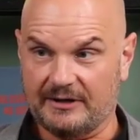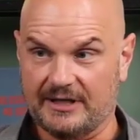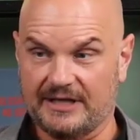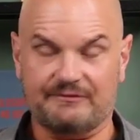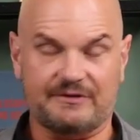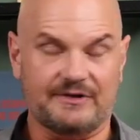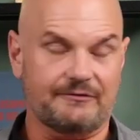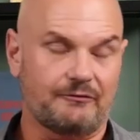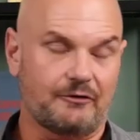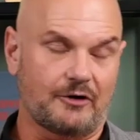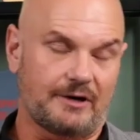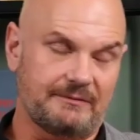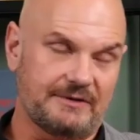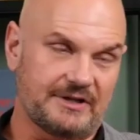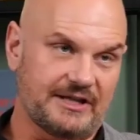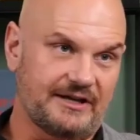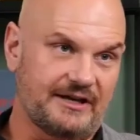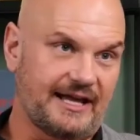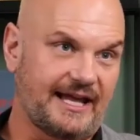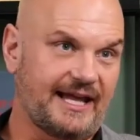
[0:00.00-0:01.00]
infant
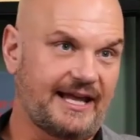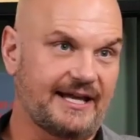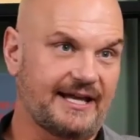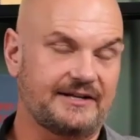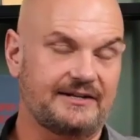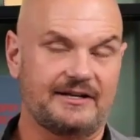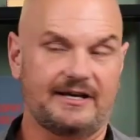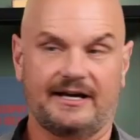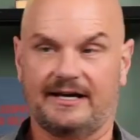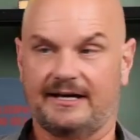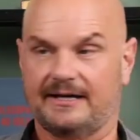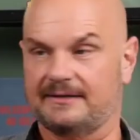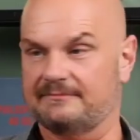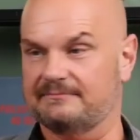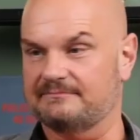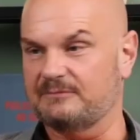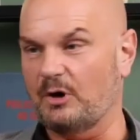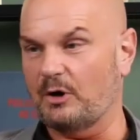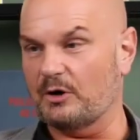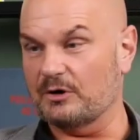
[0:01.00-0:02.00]
formula, and
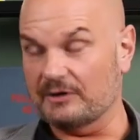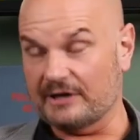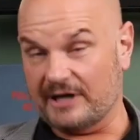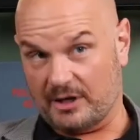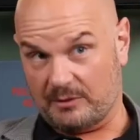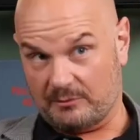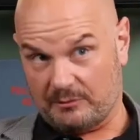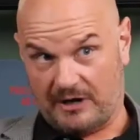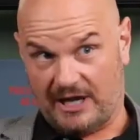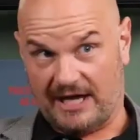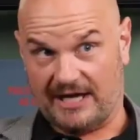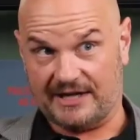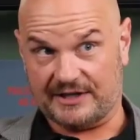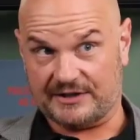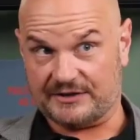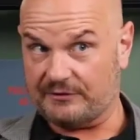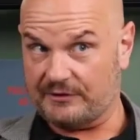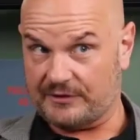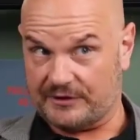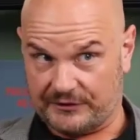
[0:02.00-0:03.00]
um, oral care
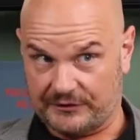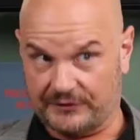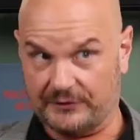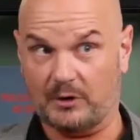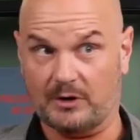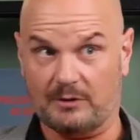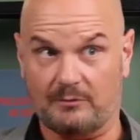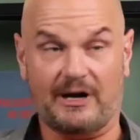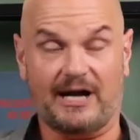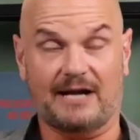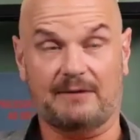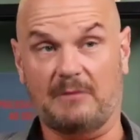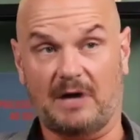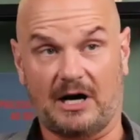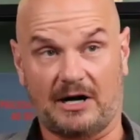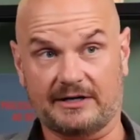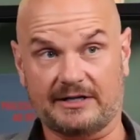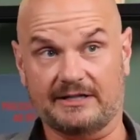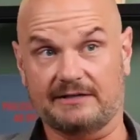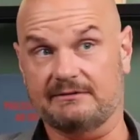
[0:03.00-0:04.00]
products for the store brand
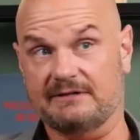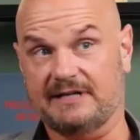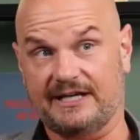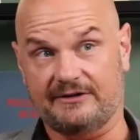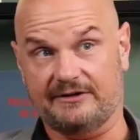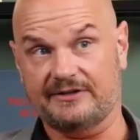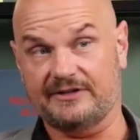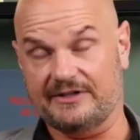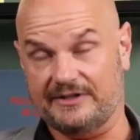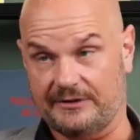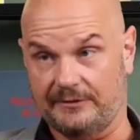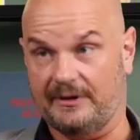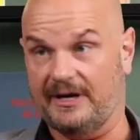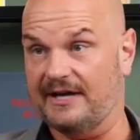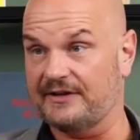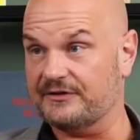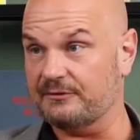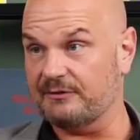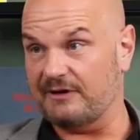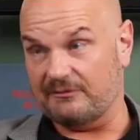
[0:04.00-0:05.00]
market here in the
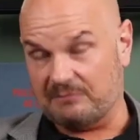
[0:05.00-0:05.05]
U.S.